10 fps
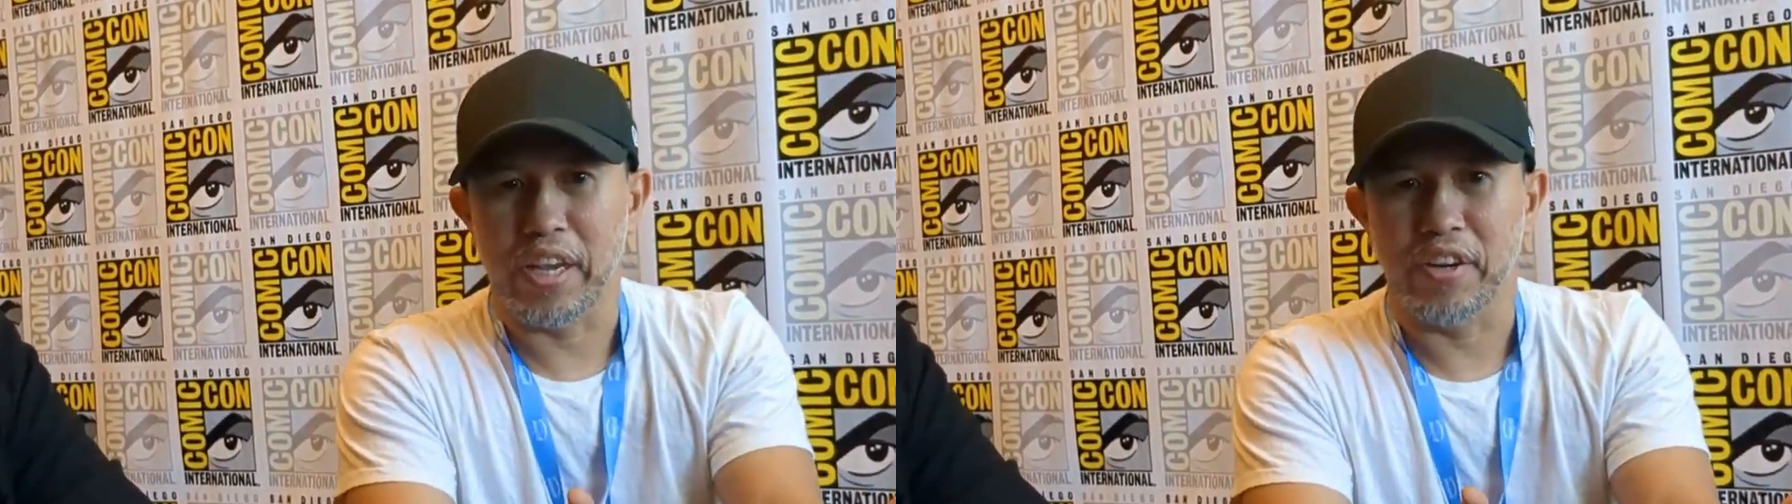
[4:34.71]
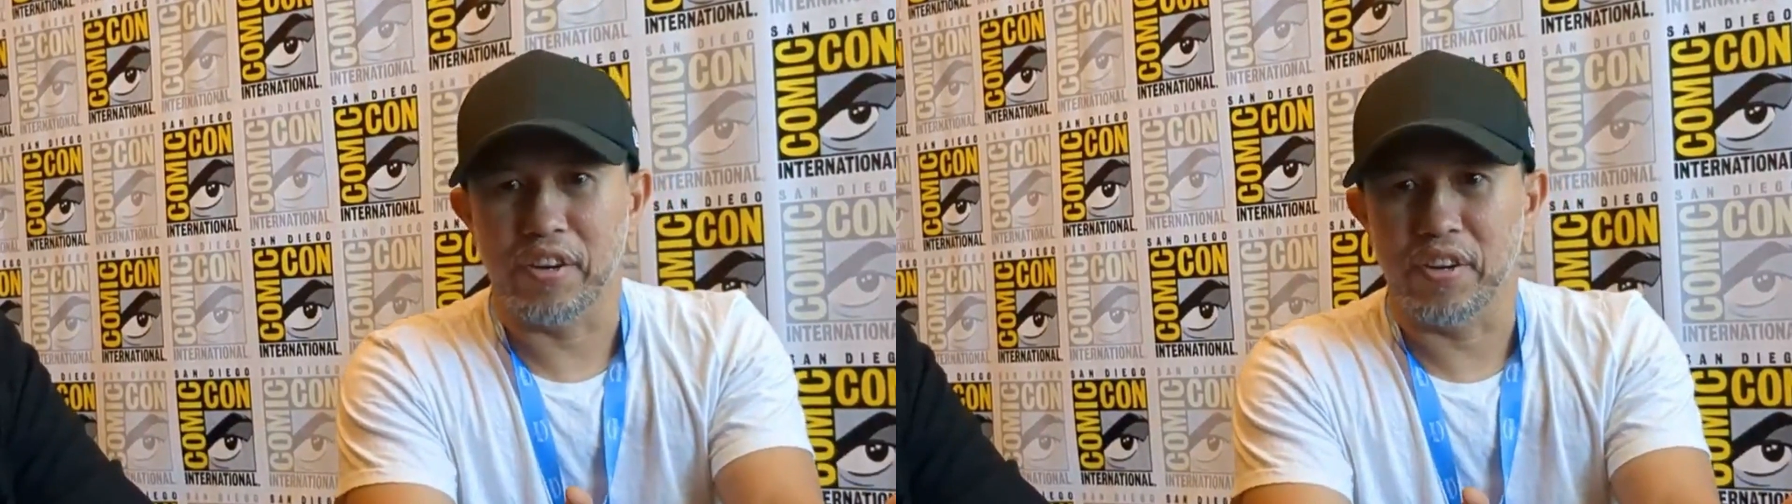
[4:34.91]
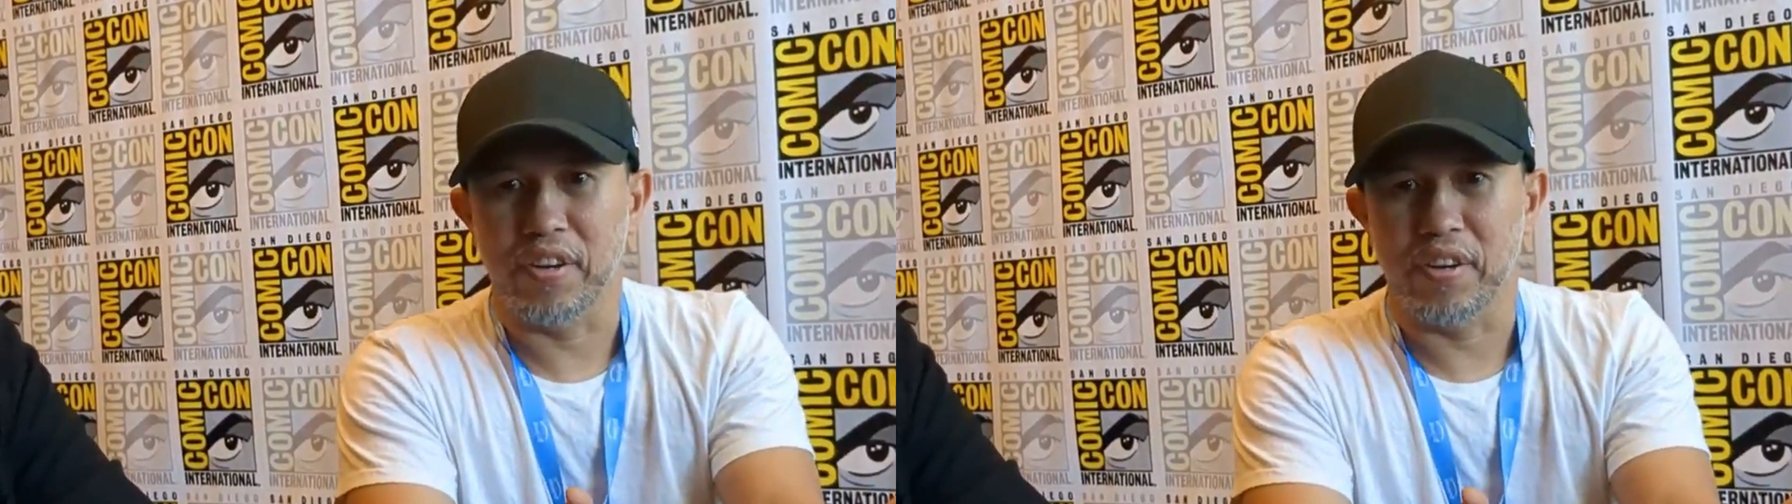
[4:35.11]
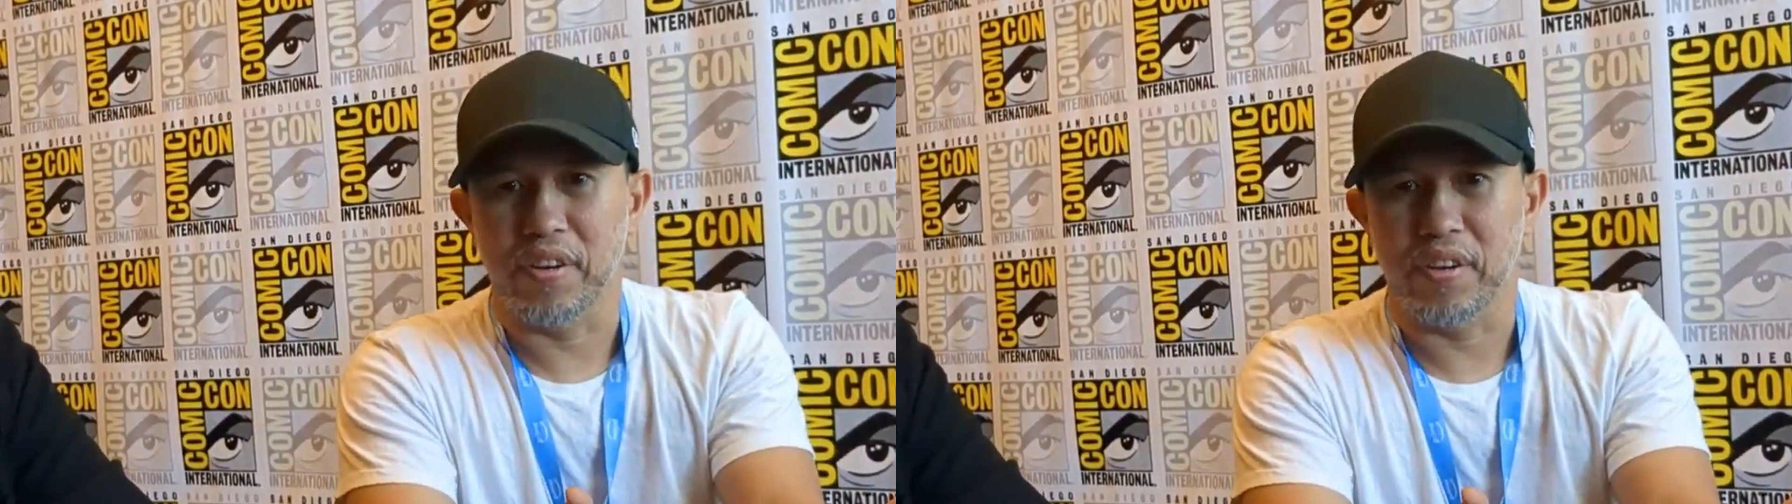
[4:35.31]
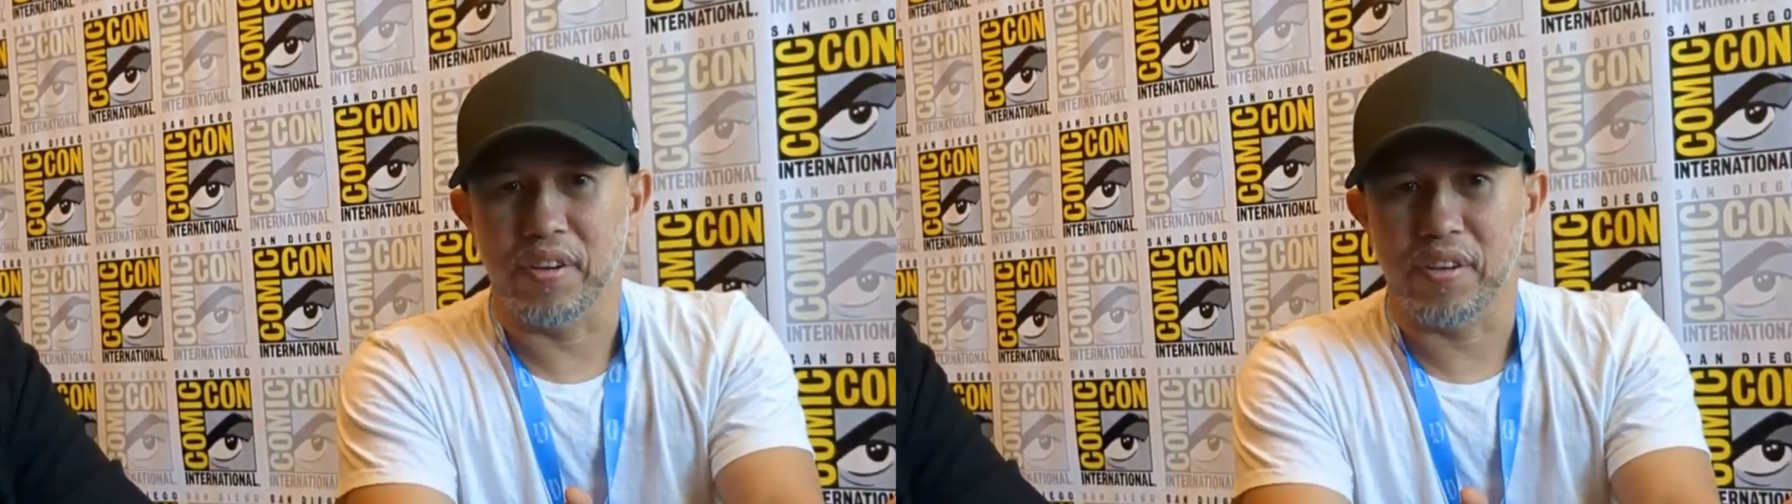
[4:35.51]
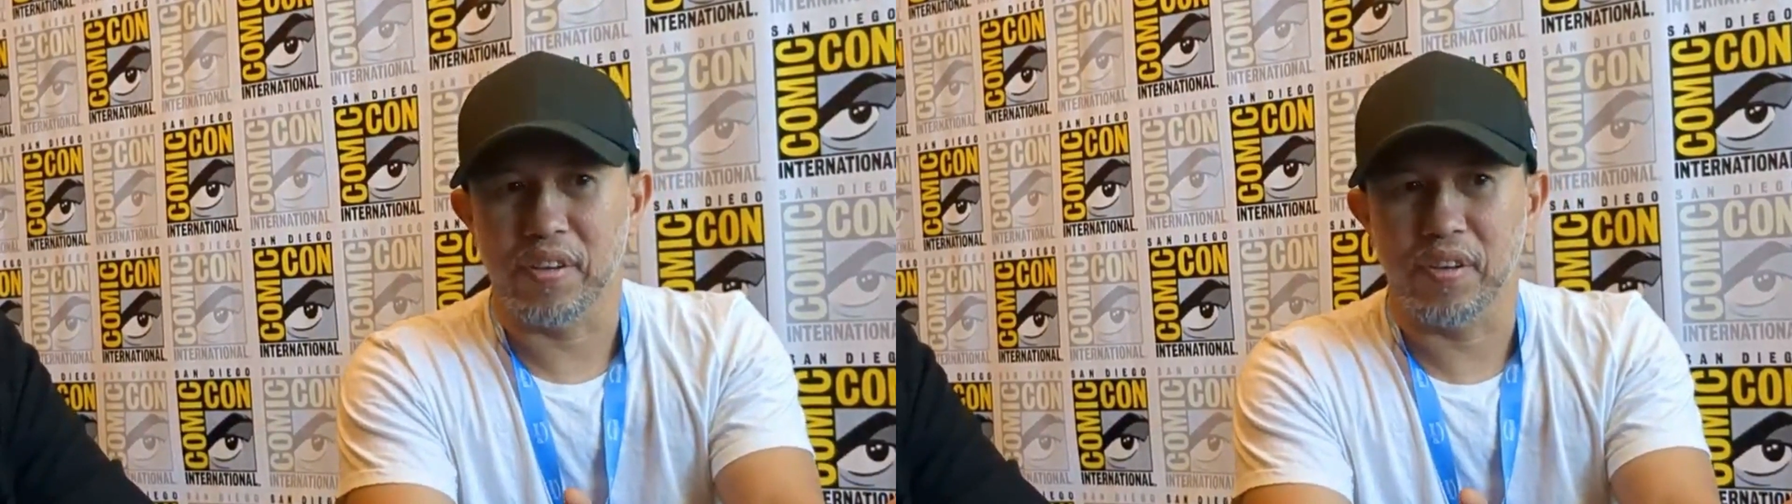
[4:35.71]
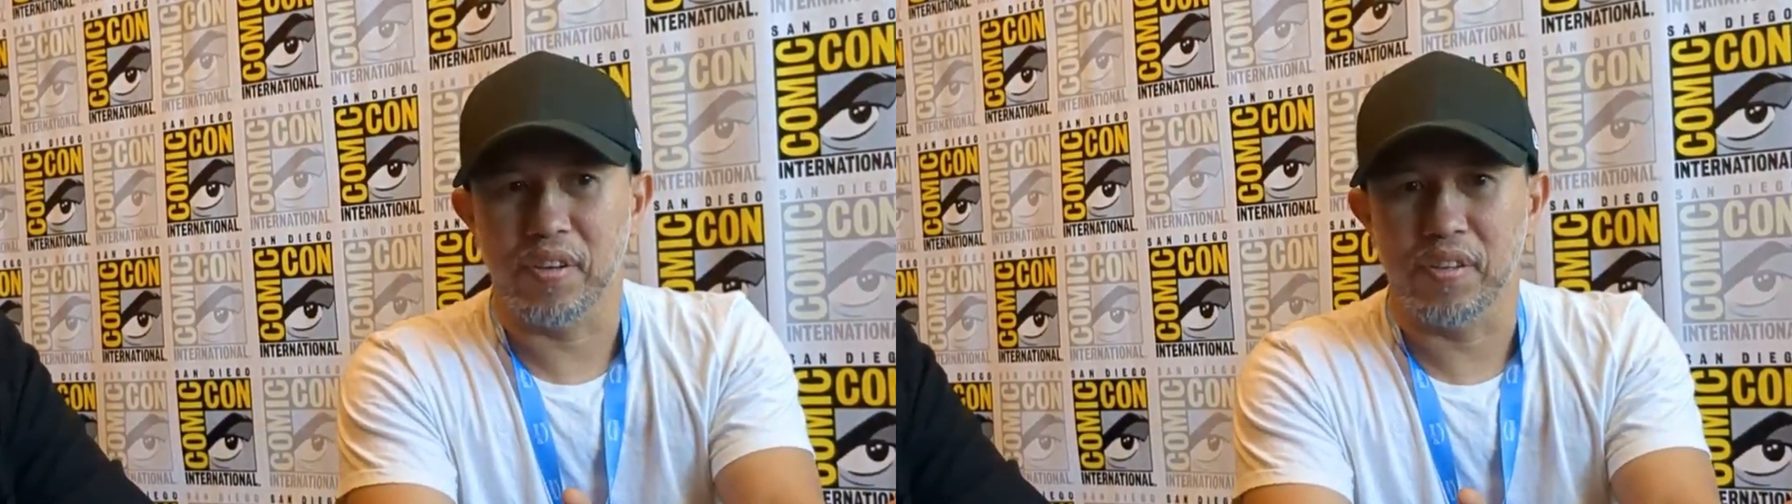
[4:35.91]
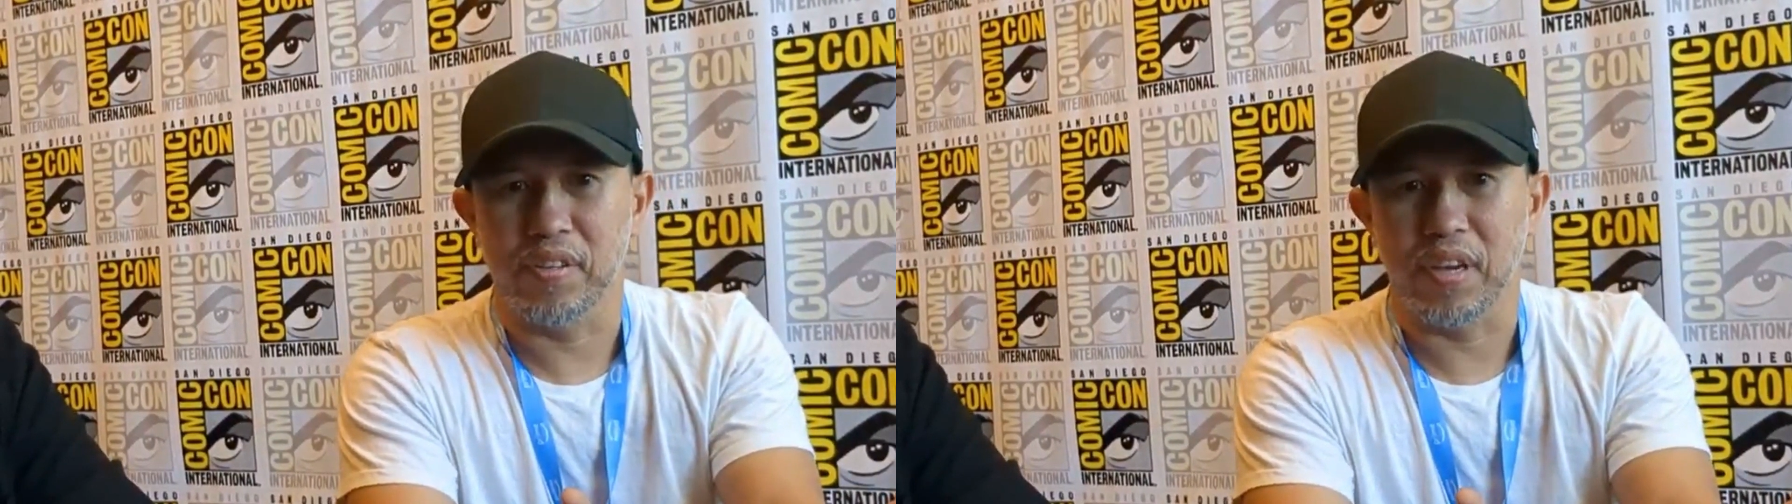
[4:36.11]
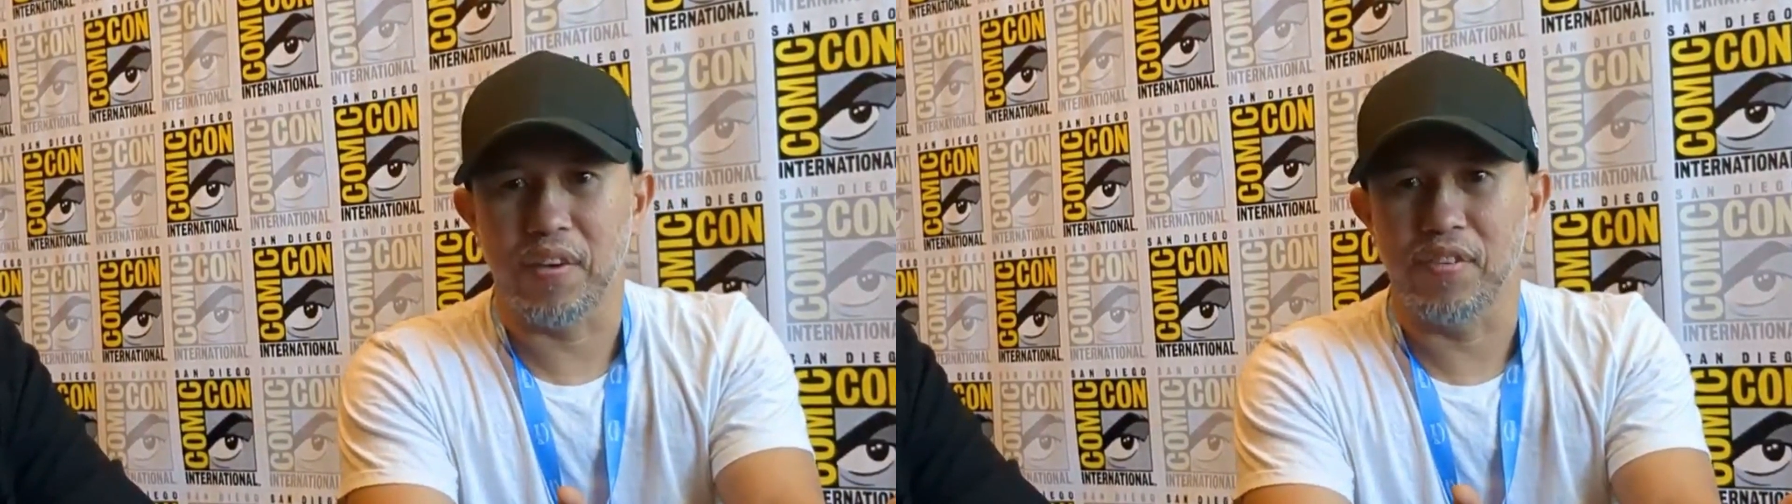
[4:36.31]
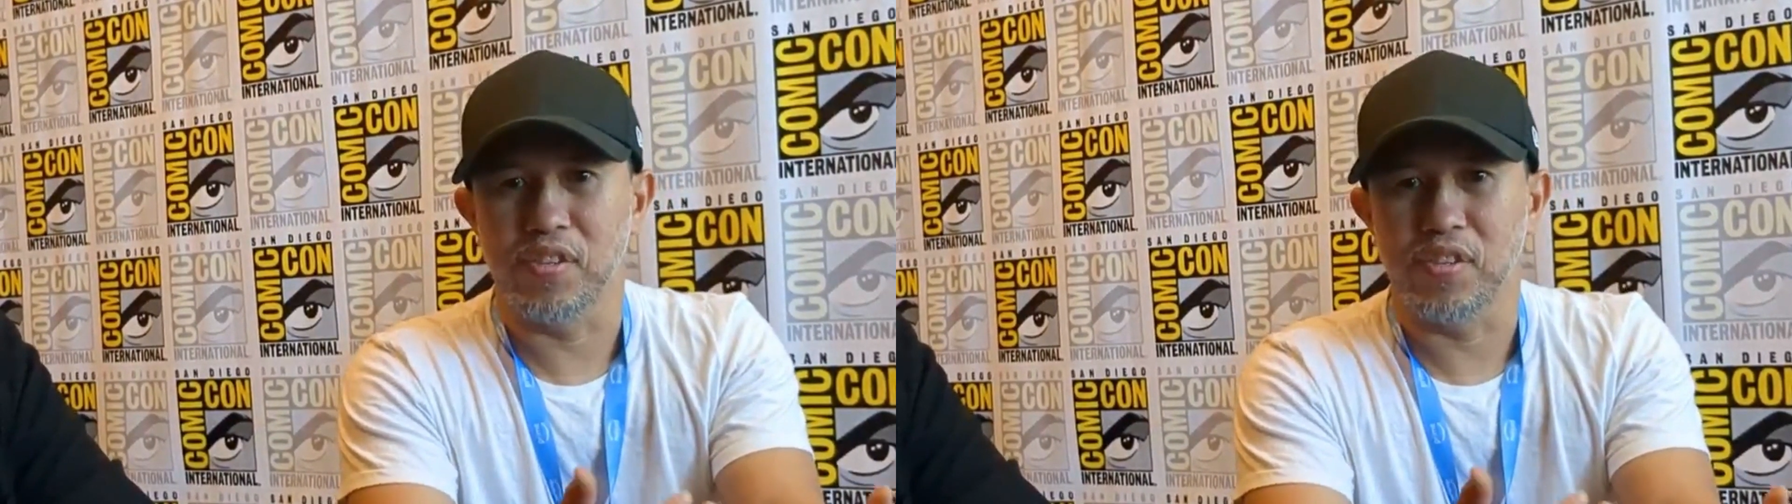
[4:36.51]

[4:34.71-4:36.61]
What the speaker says: creator could